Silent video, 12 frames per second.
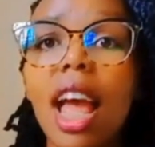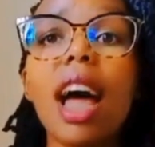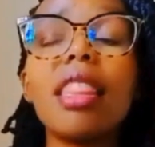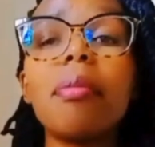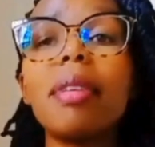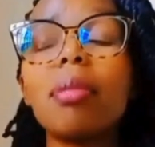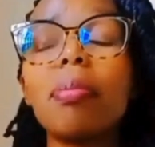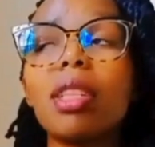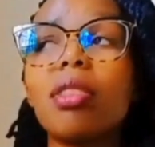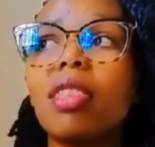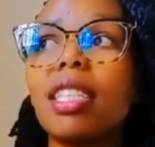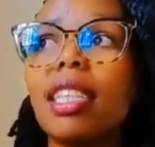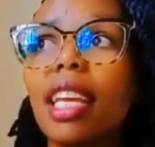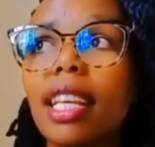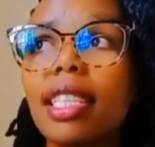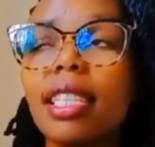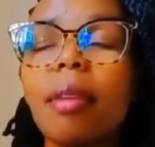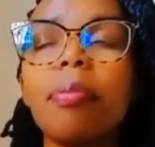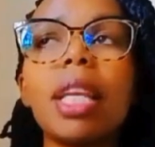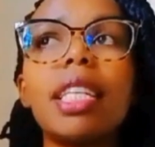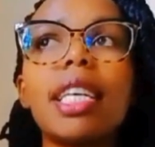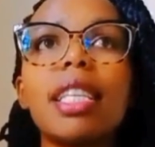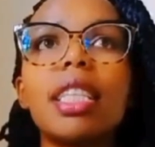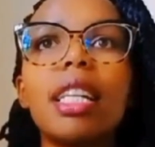And the best part of this is it
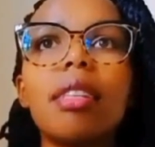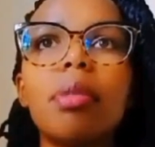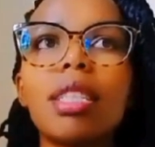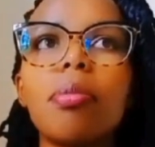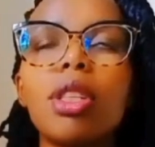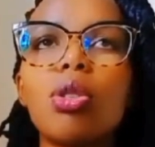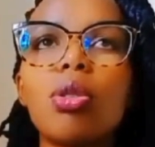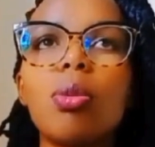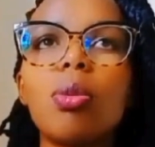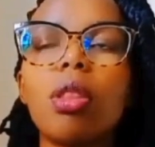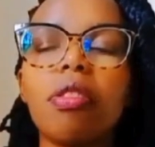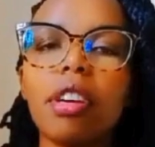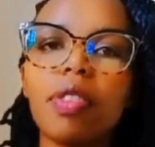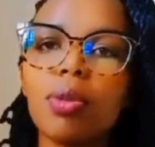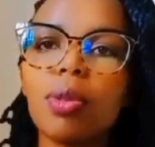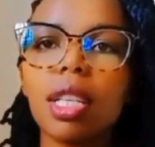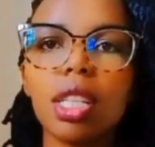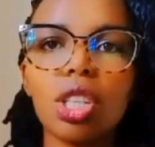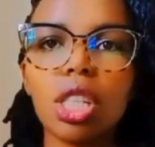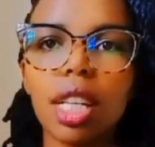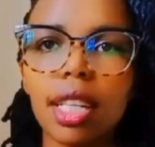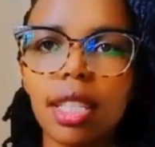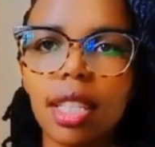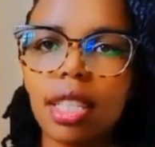doesn't limit me to the 5,000 Kenya
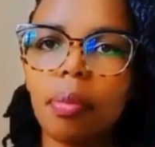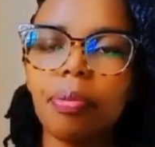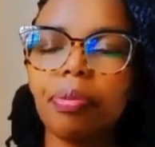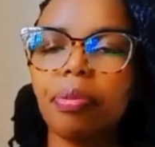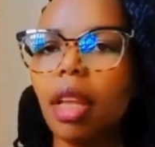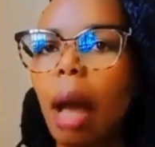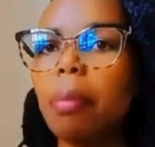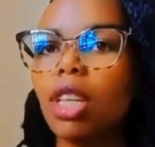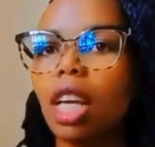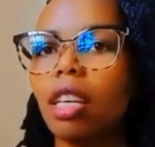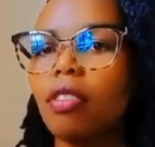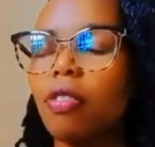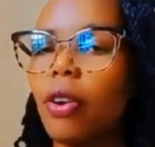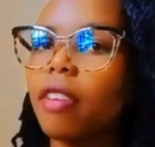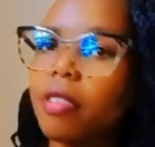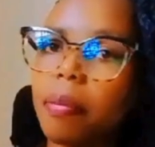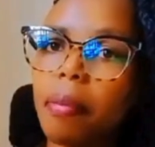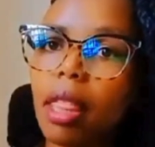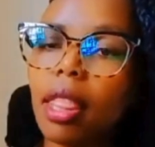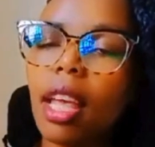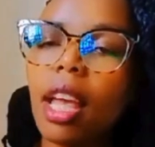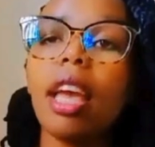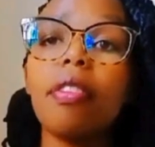shillings that I'm charging for every month.